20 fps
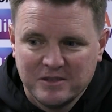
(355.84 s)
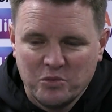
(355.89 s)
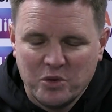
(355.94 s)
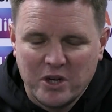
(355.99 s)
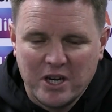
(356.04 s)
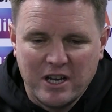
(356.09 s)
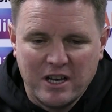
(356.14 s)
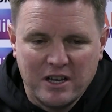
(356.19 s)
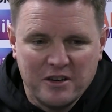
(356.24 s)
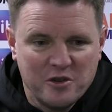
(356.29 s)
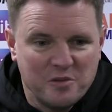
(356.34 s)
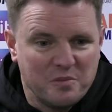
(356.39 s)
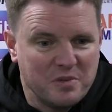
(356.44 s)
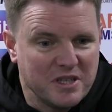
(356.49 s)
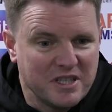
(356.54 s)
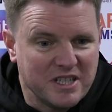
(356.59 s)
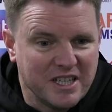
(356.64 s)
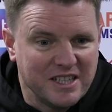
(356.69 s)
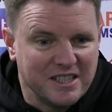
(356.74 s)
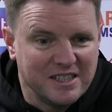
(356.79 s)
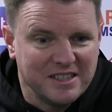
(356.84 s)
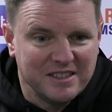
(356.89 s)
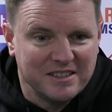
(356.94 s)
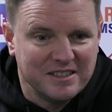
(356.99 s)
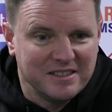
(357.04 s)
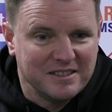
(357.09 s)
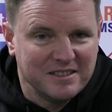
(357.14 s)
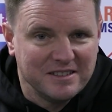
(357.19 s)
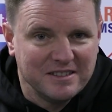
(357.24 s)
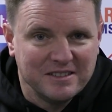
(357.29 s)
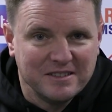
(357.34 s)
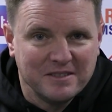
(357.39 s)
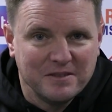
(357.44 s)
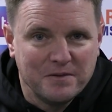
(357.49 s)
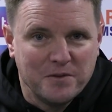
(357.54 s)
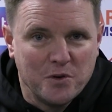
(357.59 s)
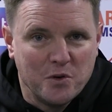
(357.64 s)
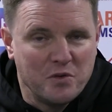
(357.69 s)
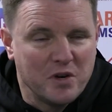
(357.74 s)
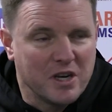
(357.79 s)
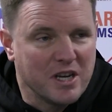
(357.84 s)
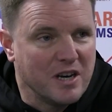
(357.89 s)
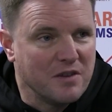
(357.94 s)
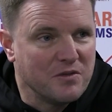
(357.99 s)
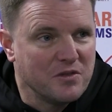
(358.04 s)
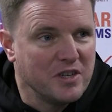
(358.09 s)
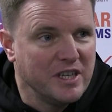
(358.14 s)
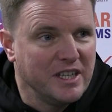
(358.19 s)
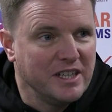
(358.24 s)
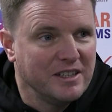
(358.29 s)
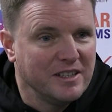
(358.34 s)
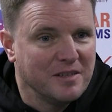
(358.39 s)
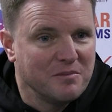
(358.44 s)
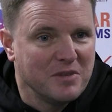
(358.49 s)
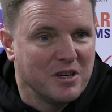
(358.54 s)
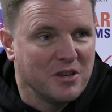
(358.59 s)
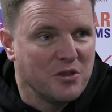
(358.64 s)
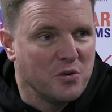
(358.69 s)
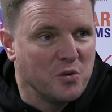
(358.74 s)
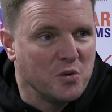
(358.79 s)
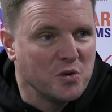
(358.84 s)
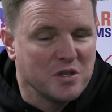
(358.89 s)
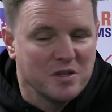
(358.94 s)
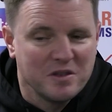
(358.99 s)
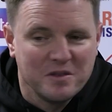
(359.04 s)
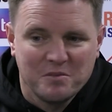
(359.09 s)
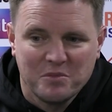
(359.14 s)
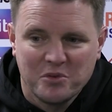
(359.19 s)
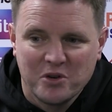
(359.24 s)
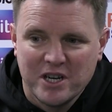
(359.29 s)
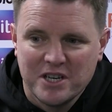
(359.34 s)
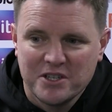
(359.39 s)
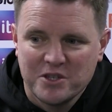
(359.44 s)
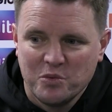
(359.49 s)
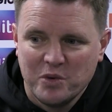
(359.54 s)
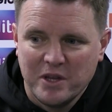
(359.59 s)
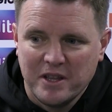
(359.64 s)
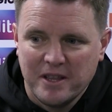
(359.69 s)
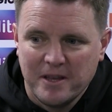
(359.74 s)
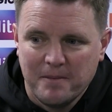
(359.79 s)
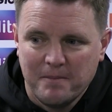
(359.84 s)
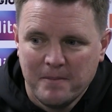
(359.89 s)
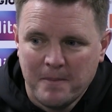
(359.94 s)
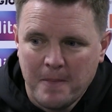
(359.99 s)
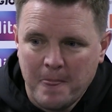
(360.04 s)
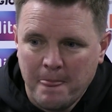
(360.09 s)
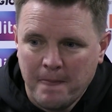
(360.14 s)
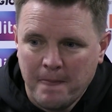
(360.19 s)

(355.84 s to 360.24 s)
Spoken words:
100% full recovery, and my thoughts and prayers are with him.